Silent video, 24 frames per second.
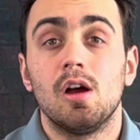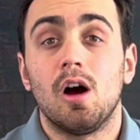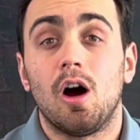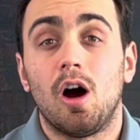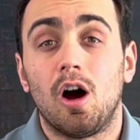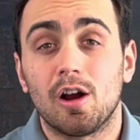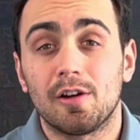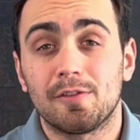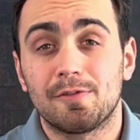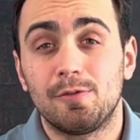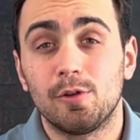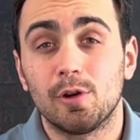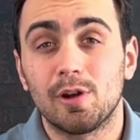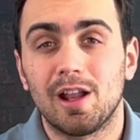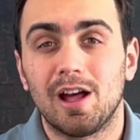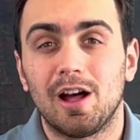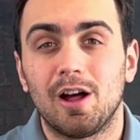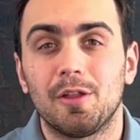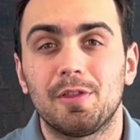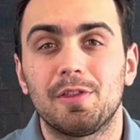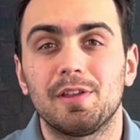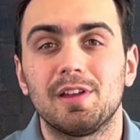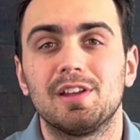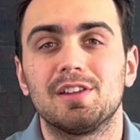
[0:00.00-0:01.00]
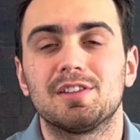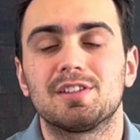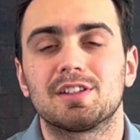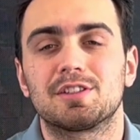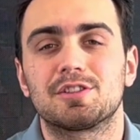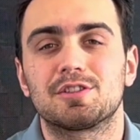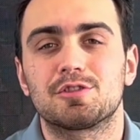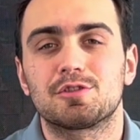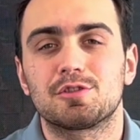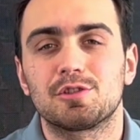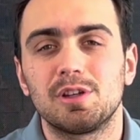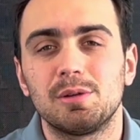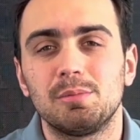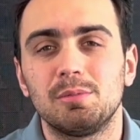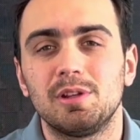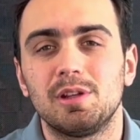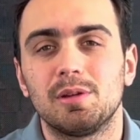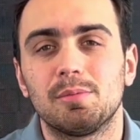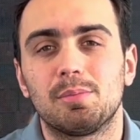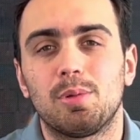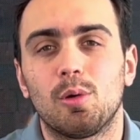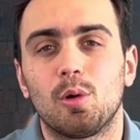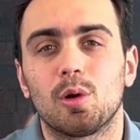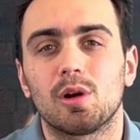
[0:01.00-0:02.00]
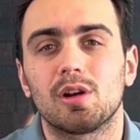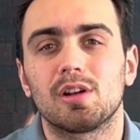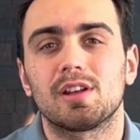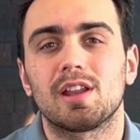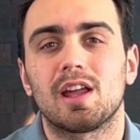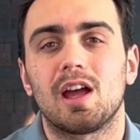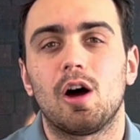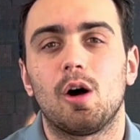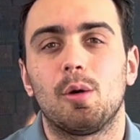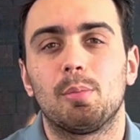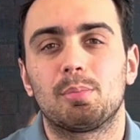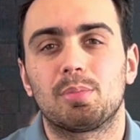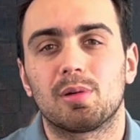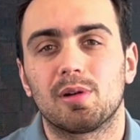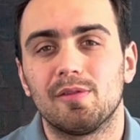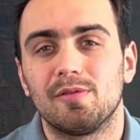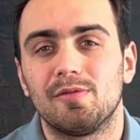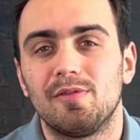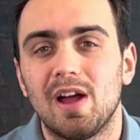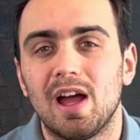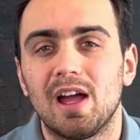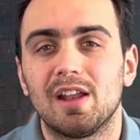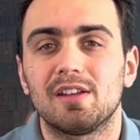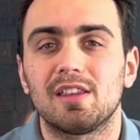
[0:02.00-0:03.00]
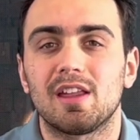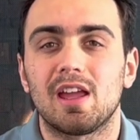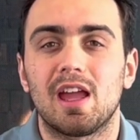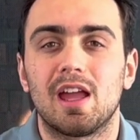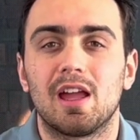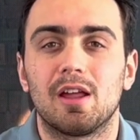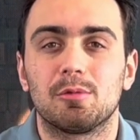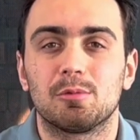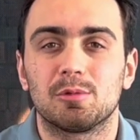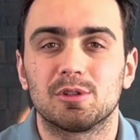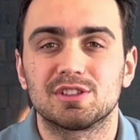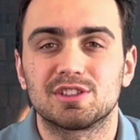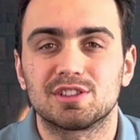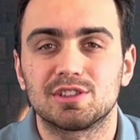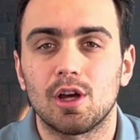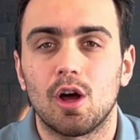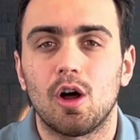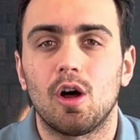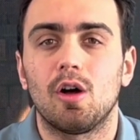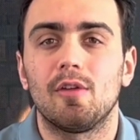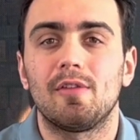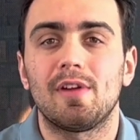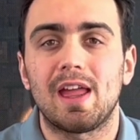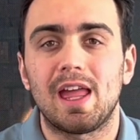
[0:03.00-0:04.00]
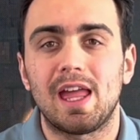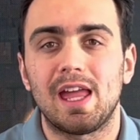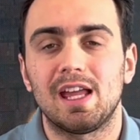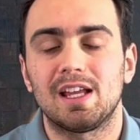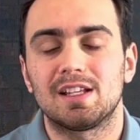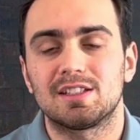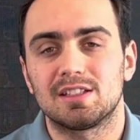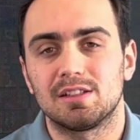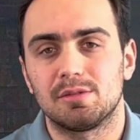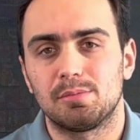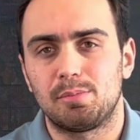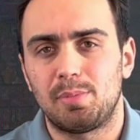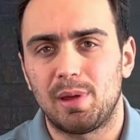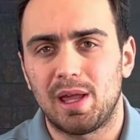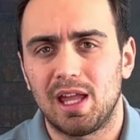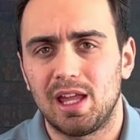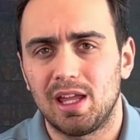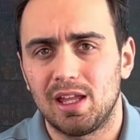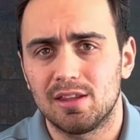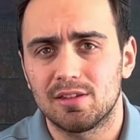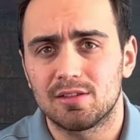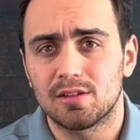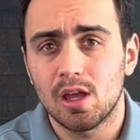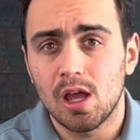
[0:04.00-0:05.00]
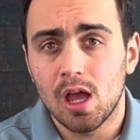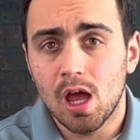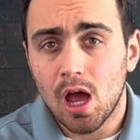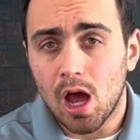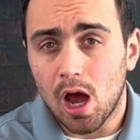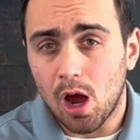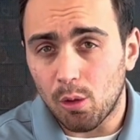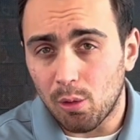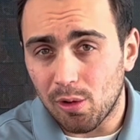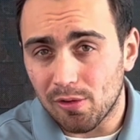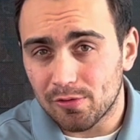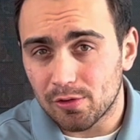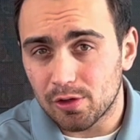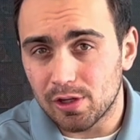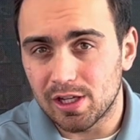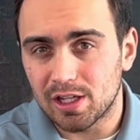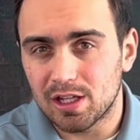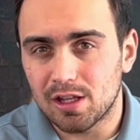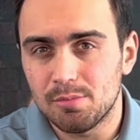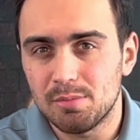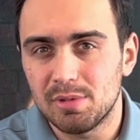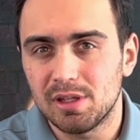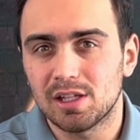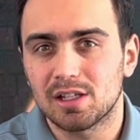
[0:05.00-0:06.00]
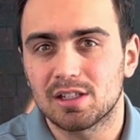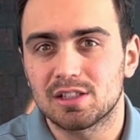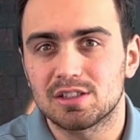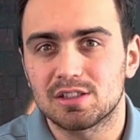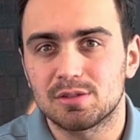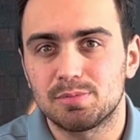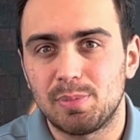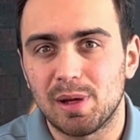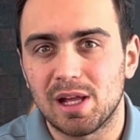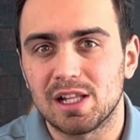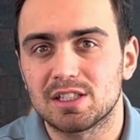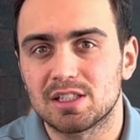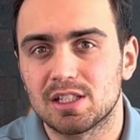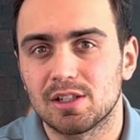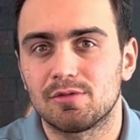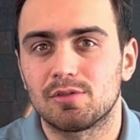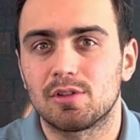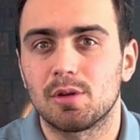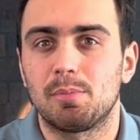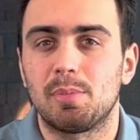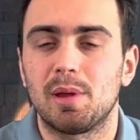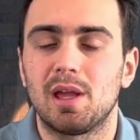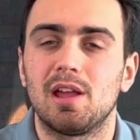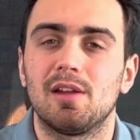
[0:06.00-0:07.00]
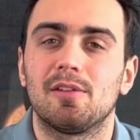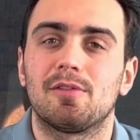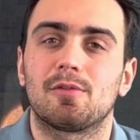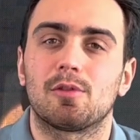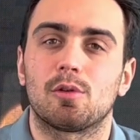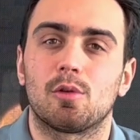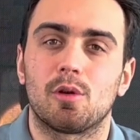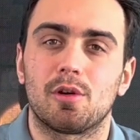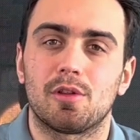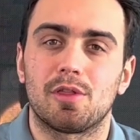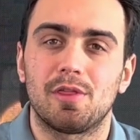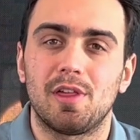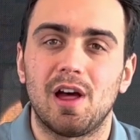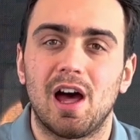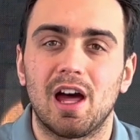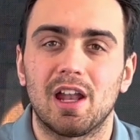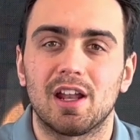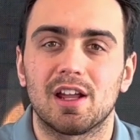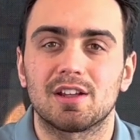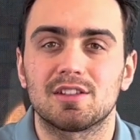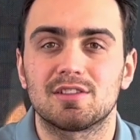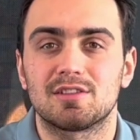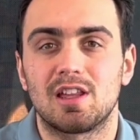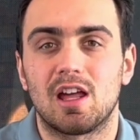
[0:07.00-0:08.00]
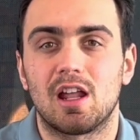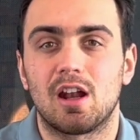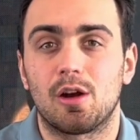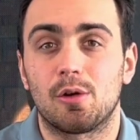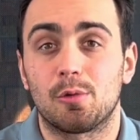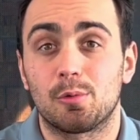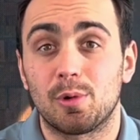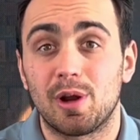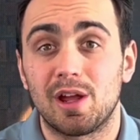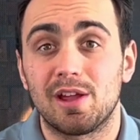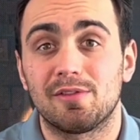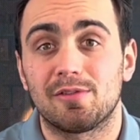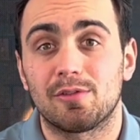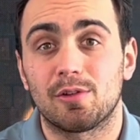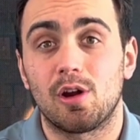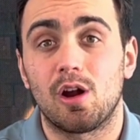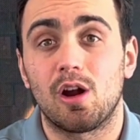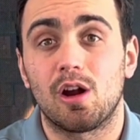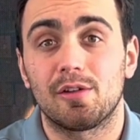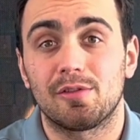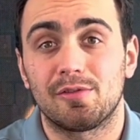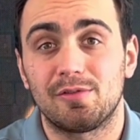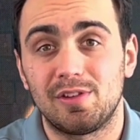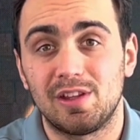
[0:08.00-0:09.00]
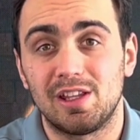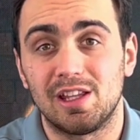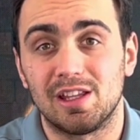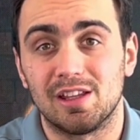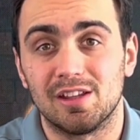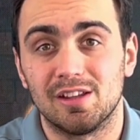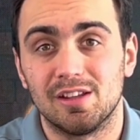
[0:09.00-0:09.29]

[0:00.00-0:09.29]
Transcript: Our foot health is extremely important to help prevent and resolve aches and pains. However, it can be expensive to pay for orthotics that are right for our feet.